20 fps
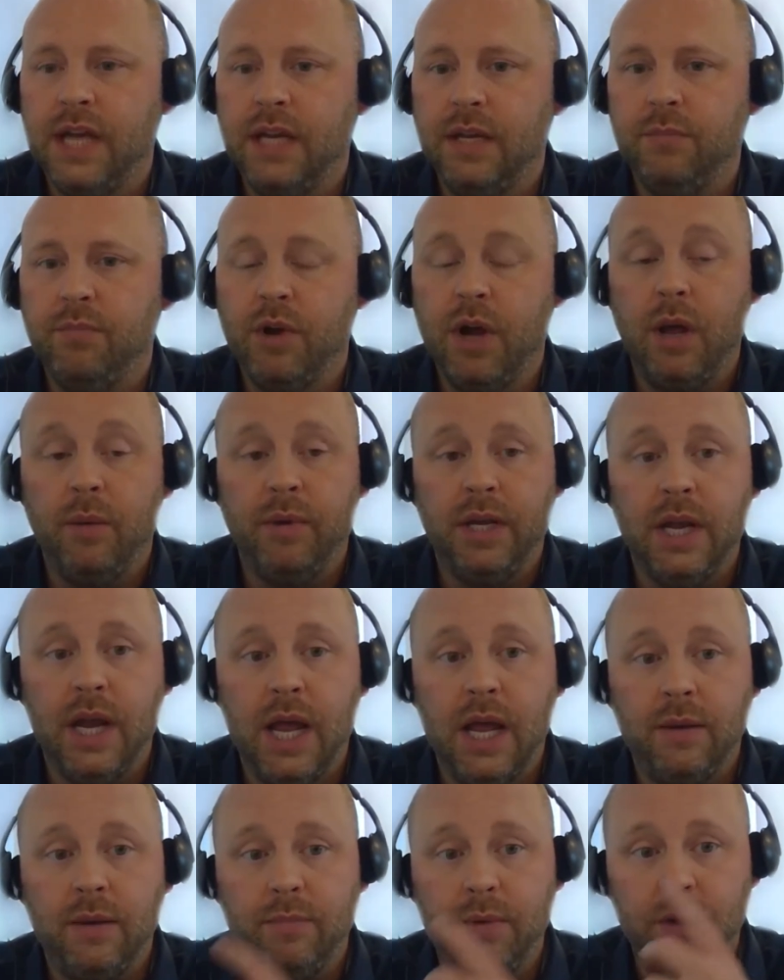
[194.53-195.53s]
he'd probably
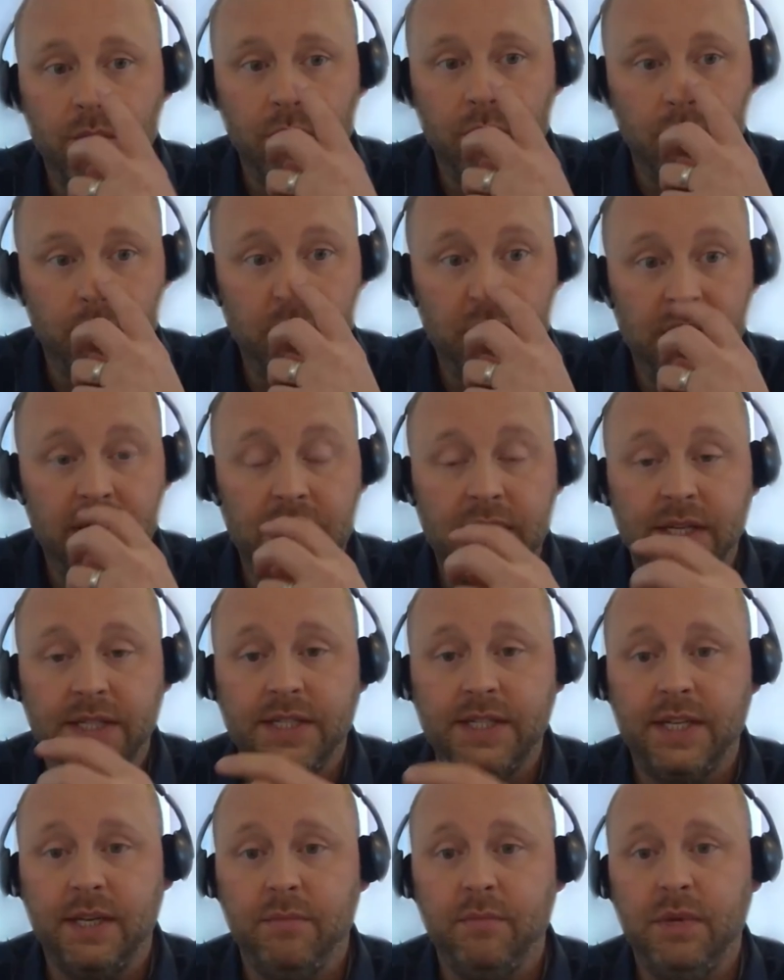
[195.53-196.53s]
not be real
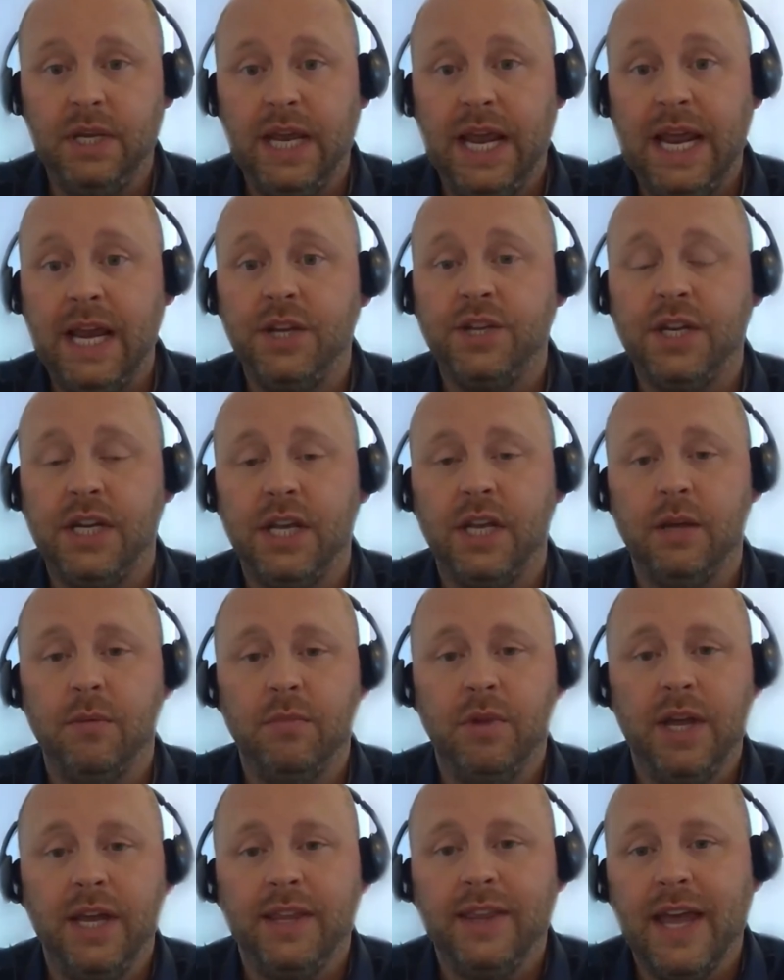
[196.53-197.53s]
pleased at me aging him
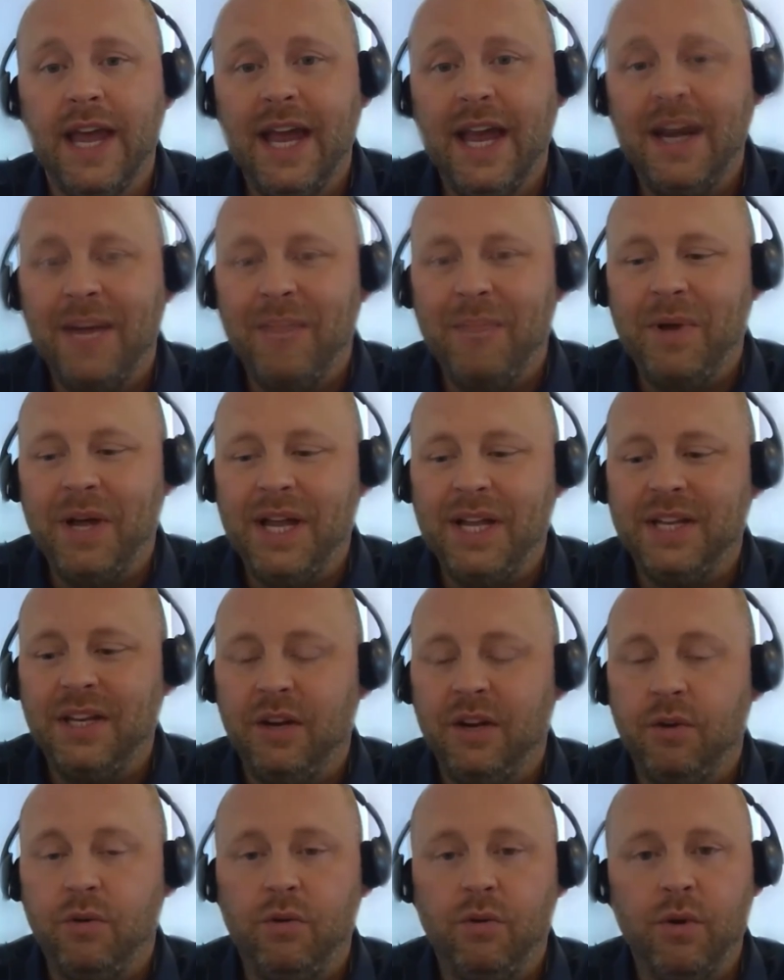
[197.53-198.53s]
like that, but, you
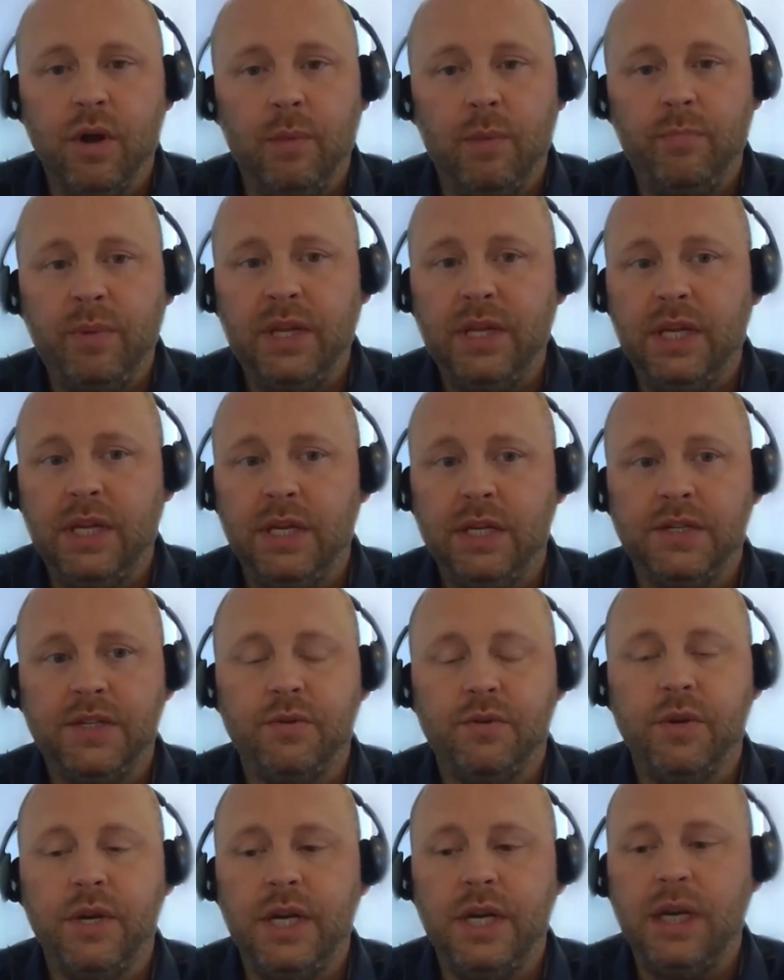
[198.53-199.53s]
know, grew up in the
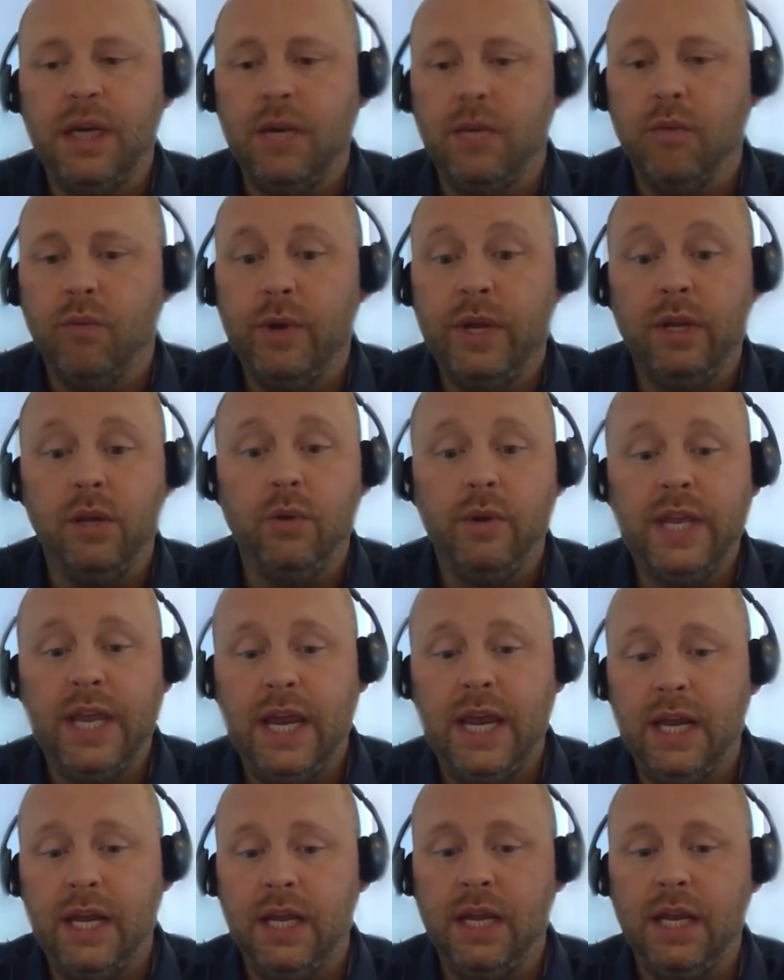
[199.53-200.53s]
industry,
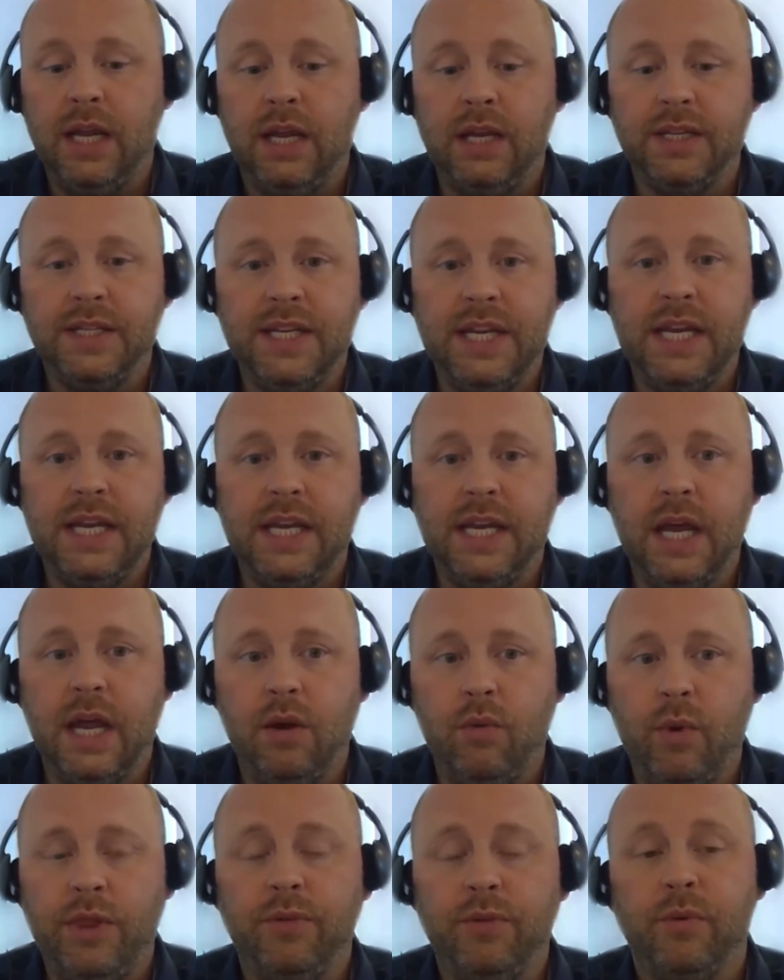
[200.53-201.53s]
relocated as he kind
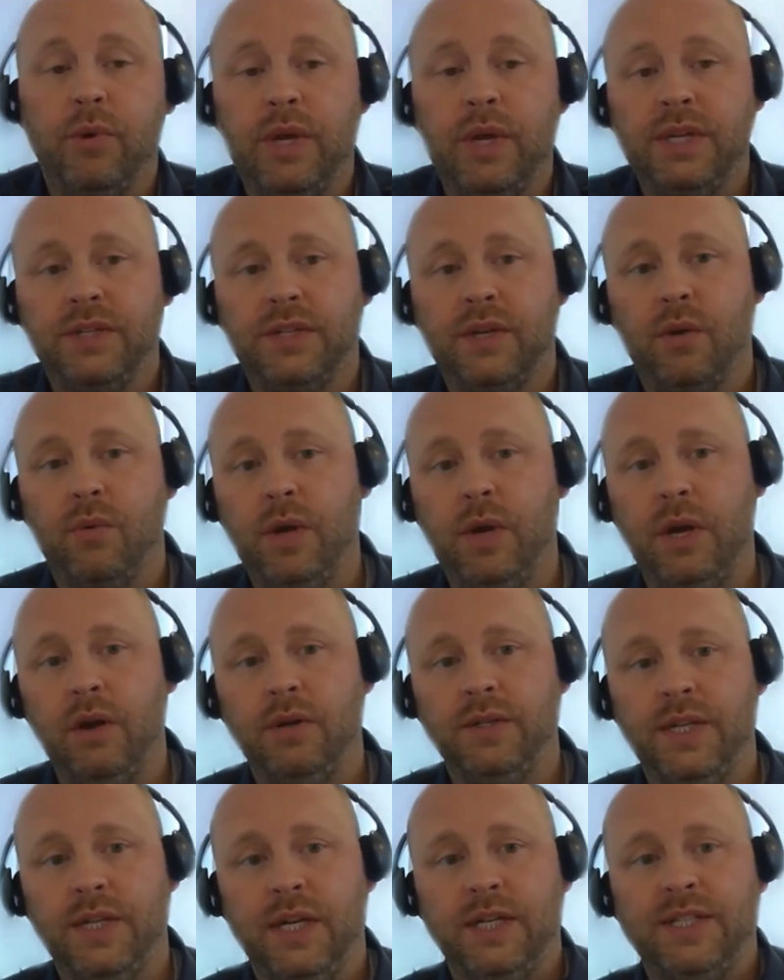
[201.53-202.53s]
of went through through his career
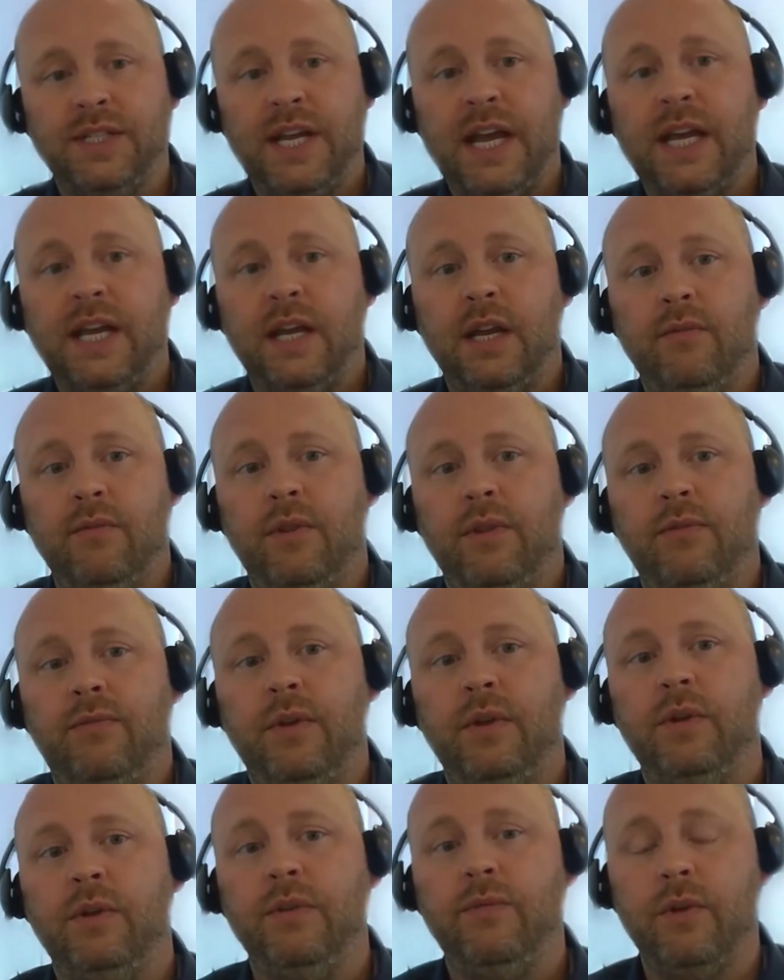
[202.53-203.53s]
as an executive with a
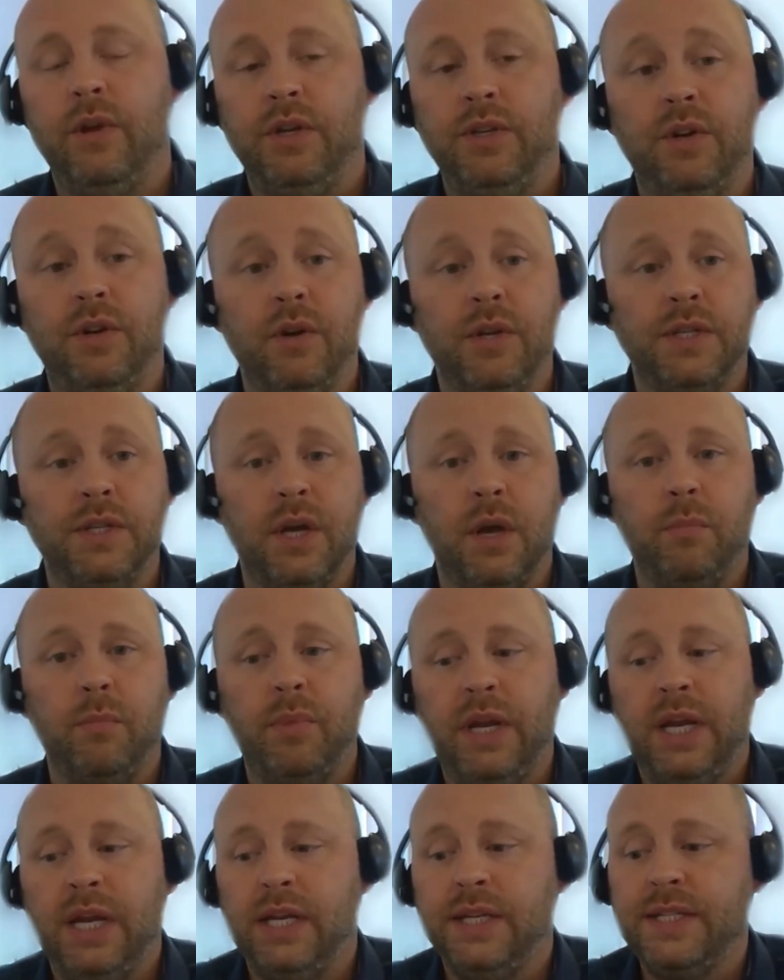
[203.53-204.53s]
few different insurance
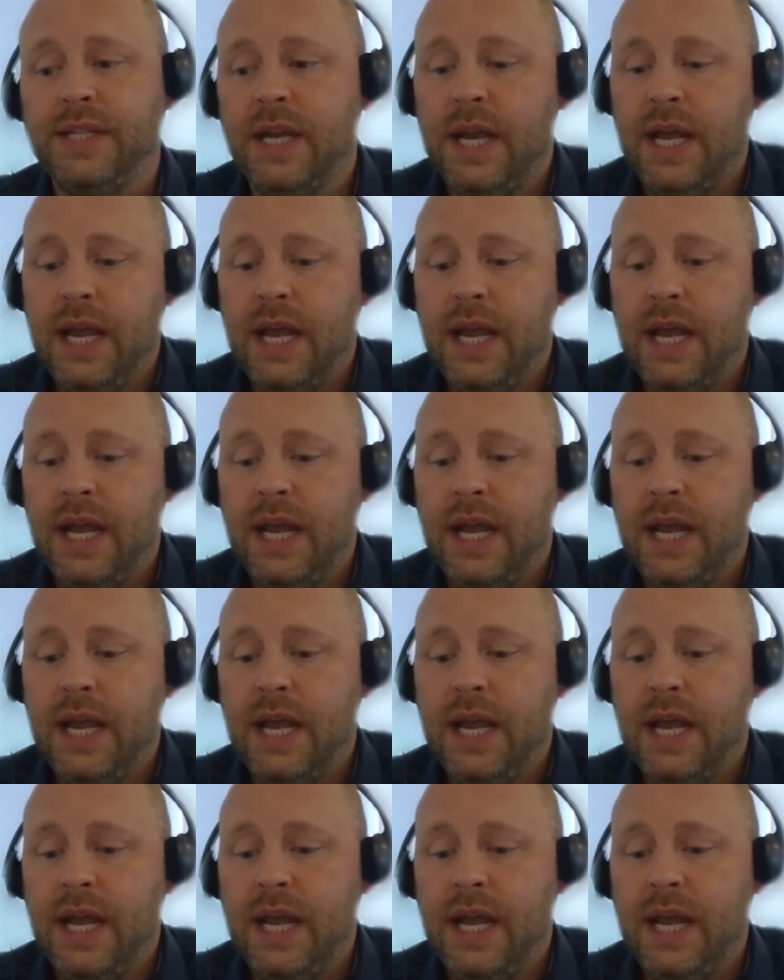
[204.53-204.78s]
companies.